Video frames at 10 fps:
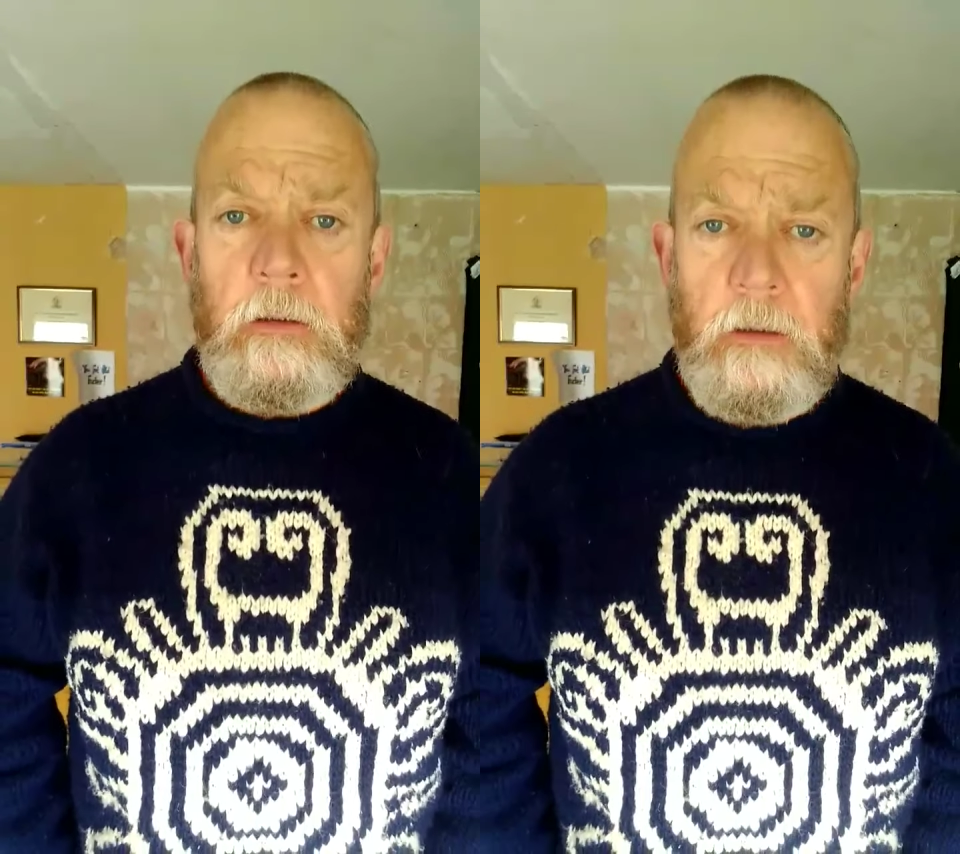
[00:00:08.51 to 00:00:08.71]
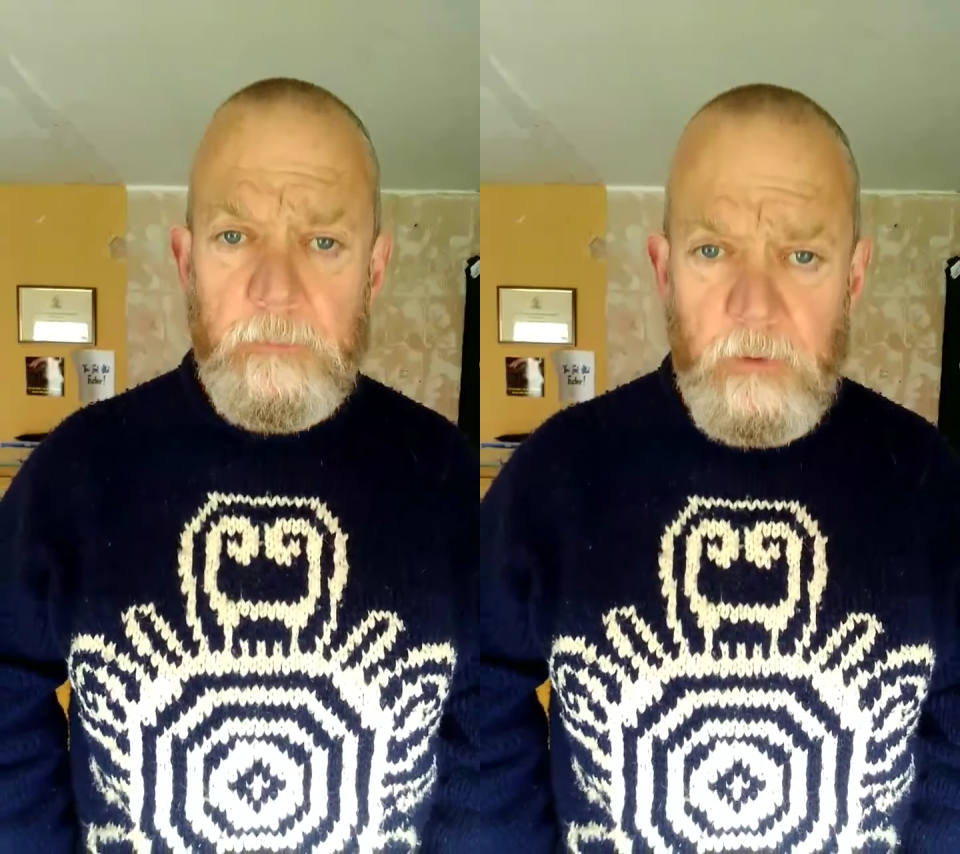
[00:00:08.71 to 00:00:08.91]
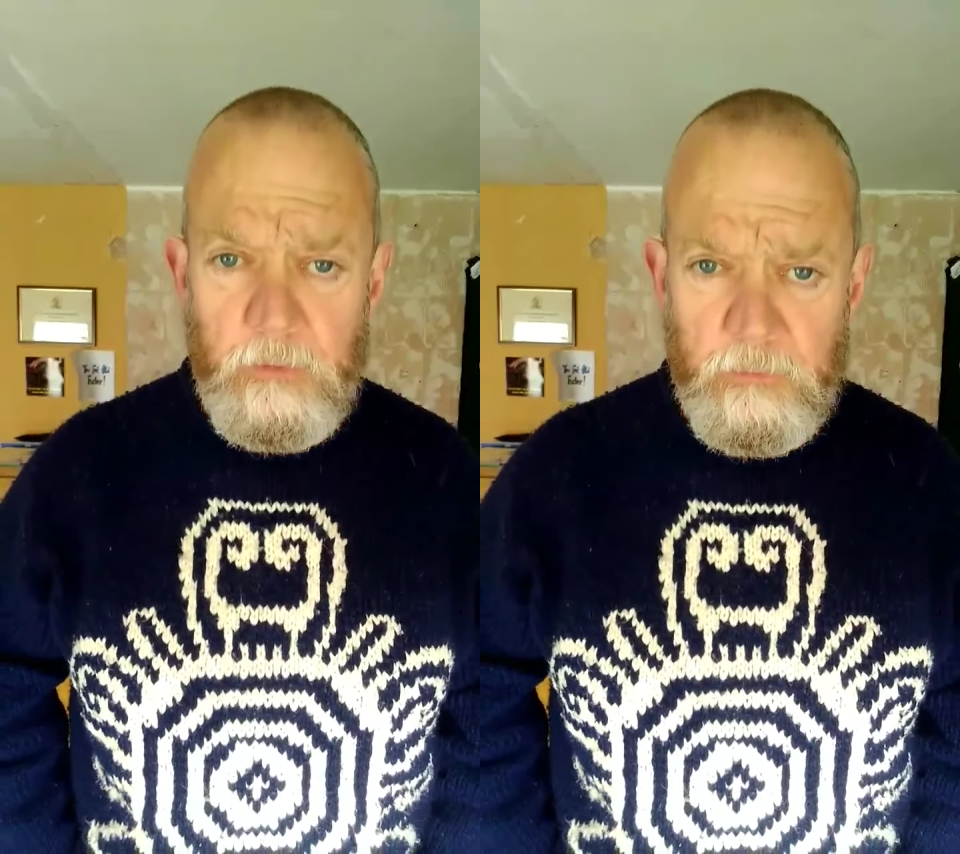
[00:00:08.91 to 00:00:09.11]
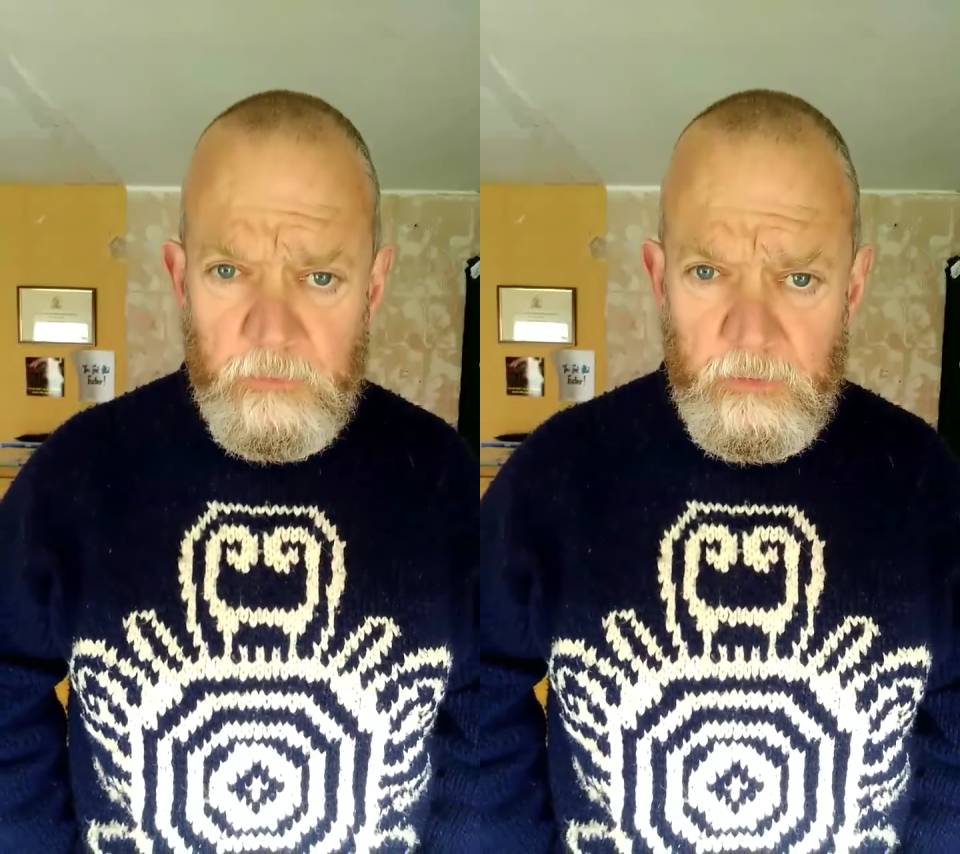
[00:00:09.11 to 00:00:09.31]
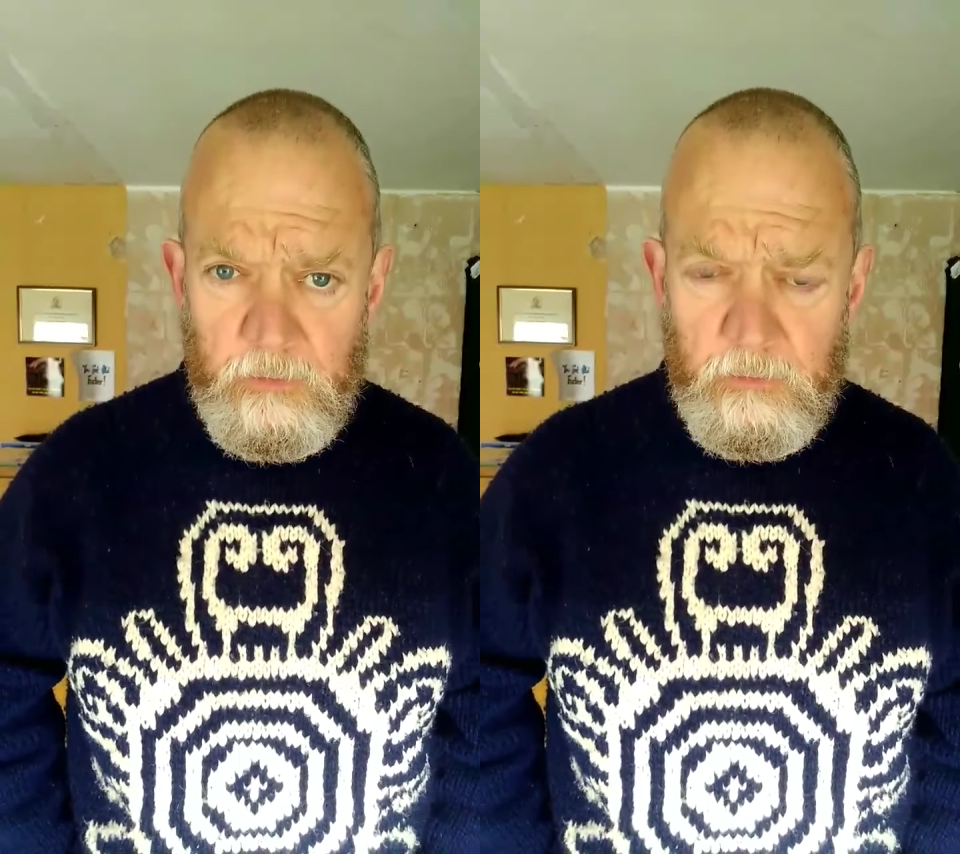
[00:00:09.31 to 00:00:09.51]
I'm going to
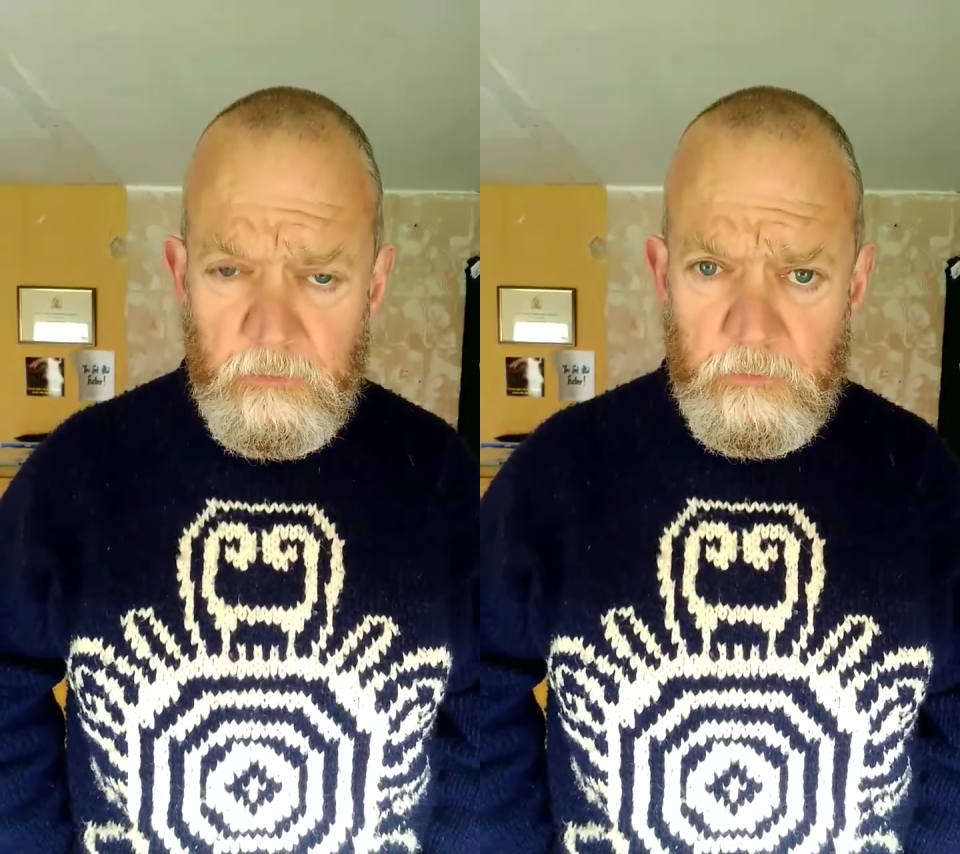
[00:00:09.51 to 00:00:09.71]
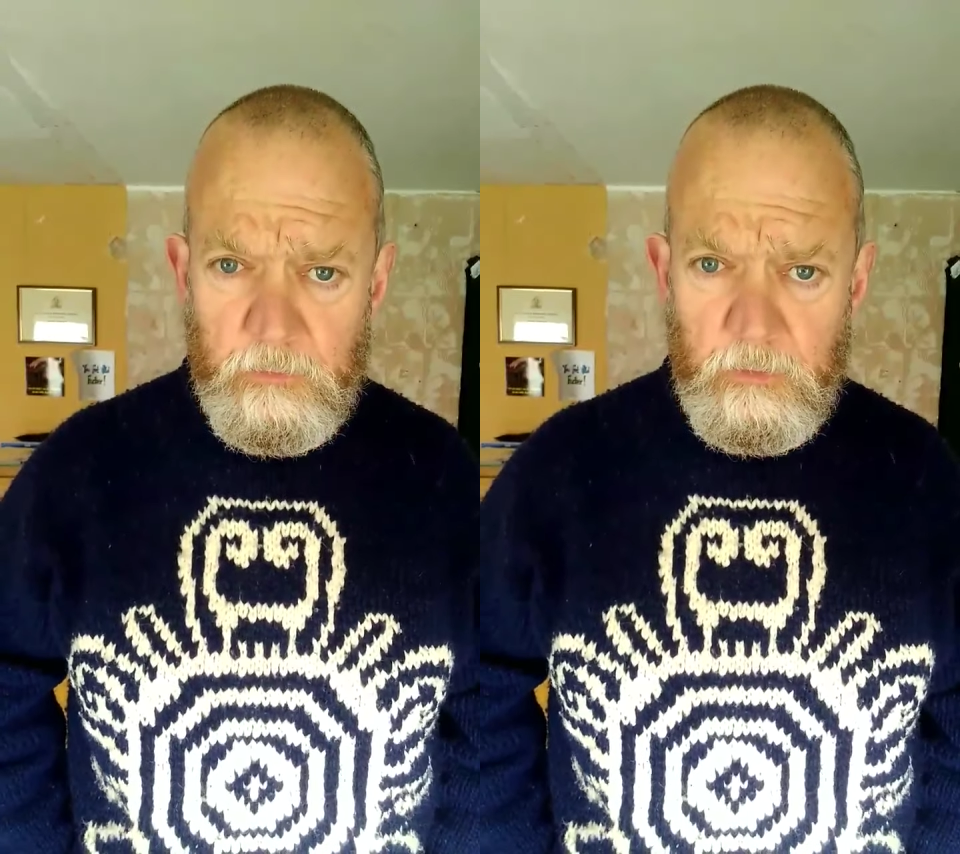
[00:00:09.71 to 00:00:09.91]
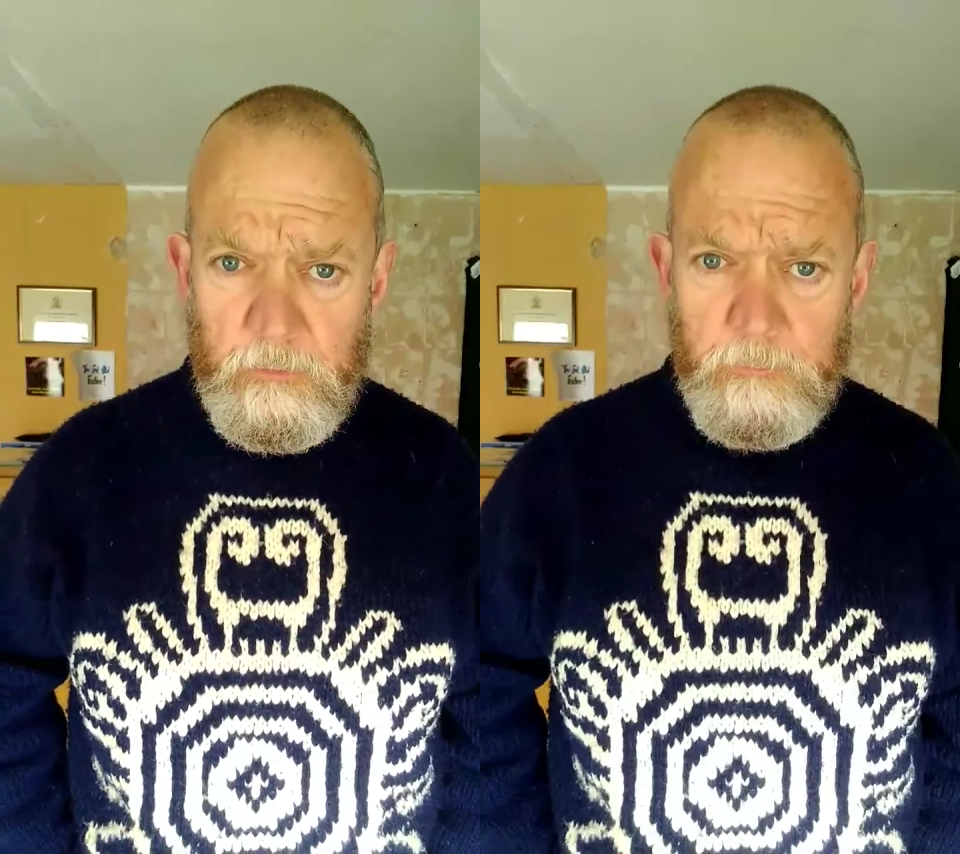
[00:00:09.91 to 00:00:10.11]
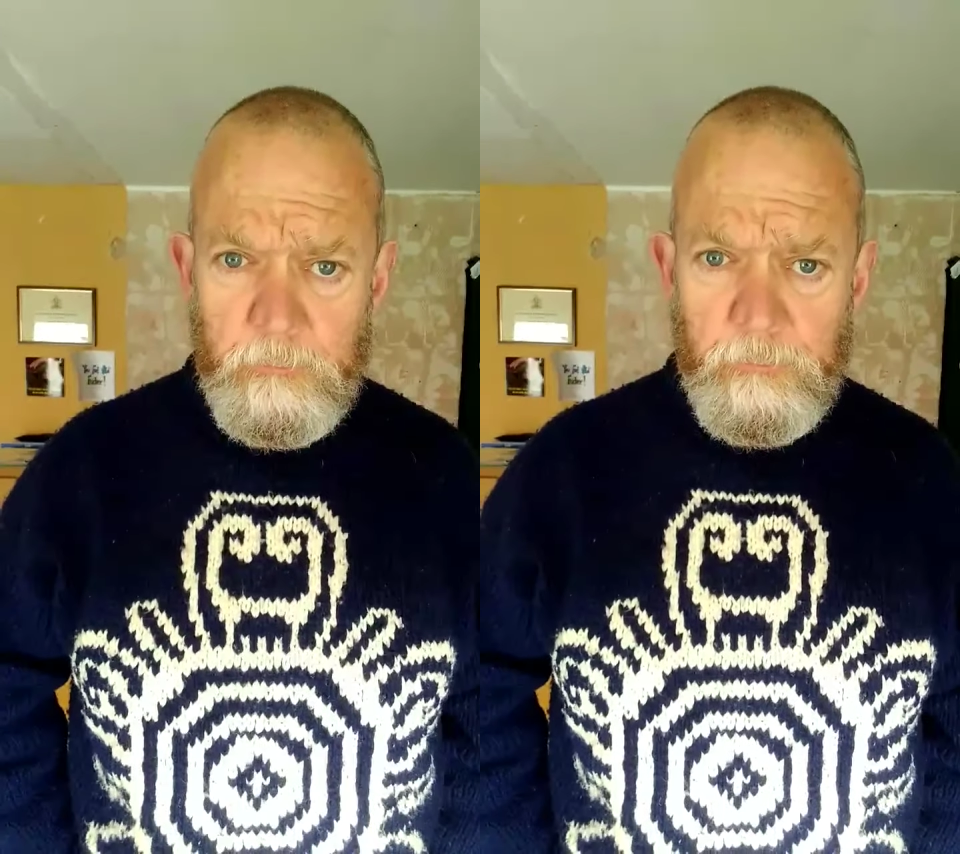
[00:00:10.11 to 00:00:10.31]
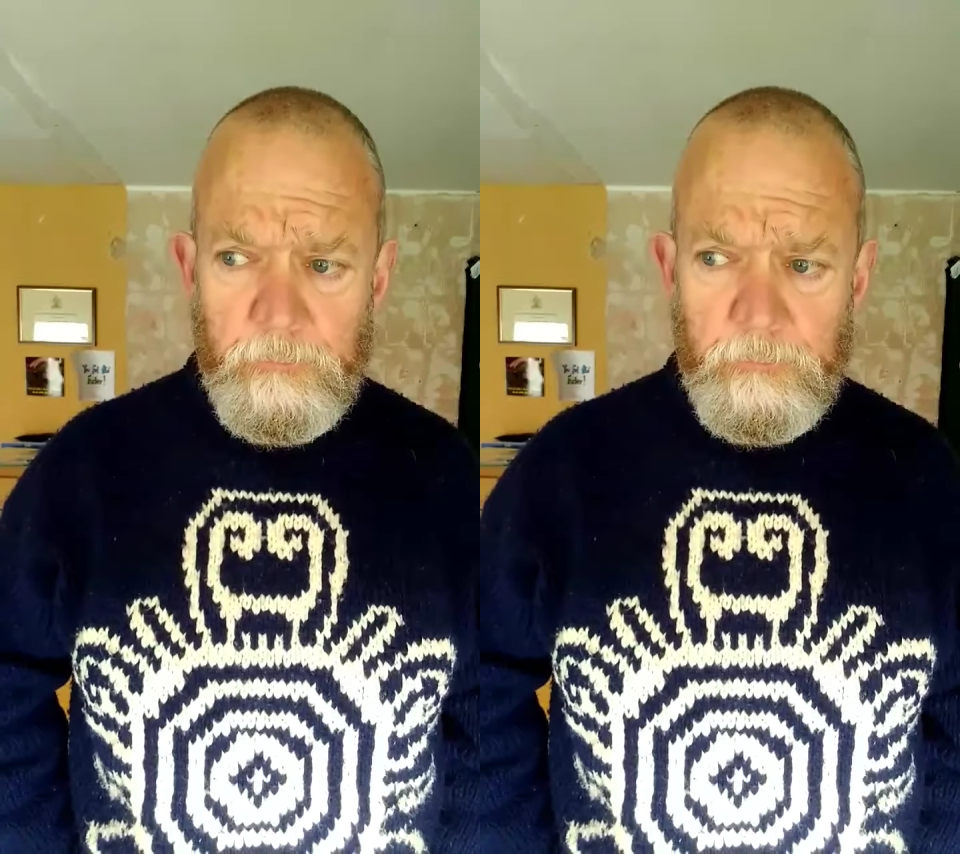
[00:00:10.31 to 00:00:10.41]
sing it. It's a